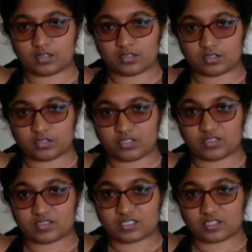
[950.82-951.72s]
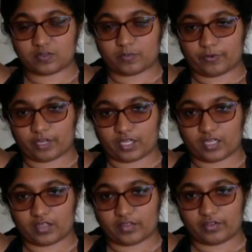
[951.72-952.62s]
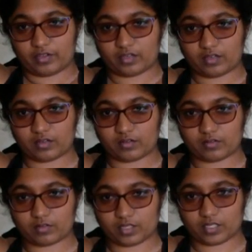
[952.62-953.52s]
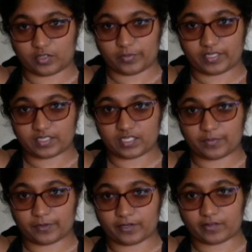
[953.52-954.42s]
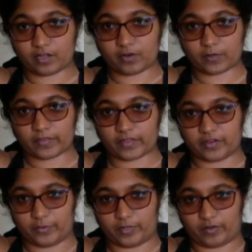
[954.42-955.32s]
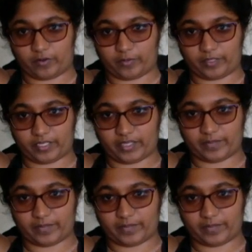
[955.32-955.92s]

you can still breathe a little bit deeper and lower than you would normally.